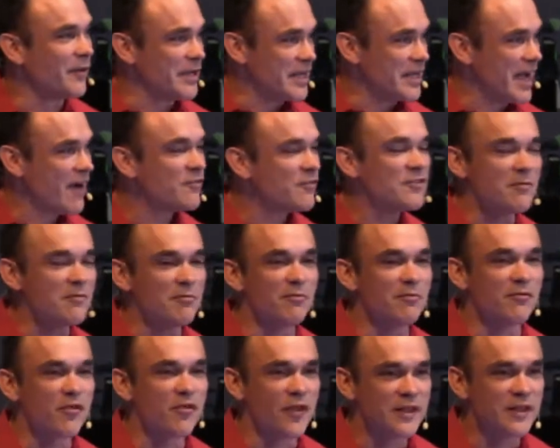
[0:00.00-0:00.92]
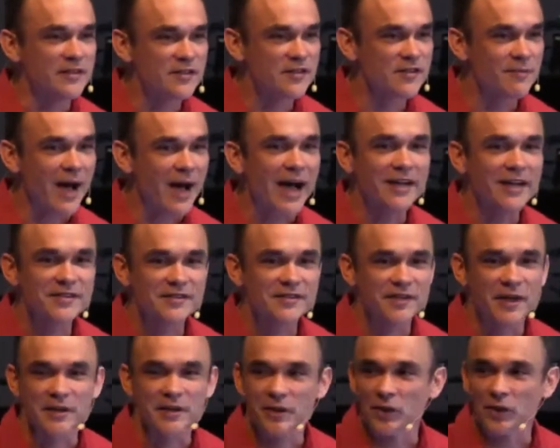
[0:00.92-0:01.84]
you have some thin spots
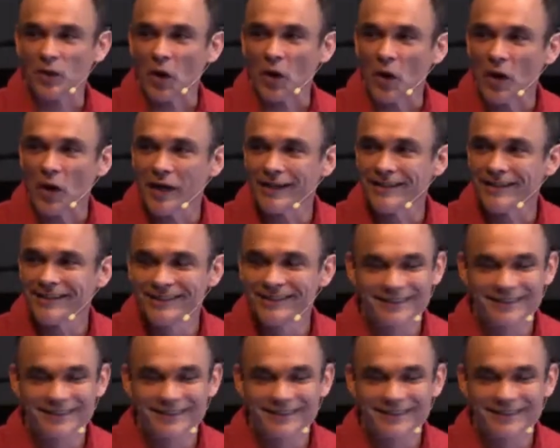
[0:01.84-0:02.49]
on your lawn,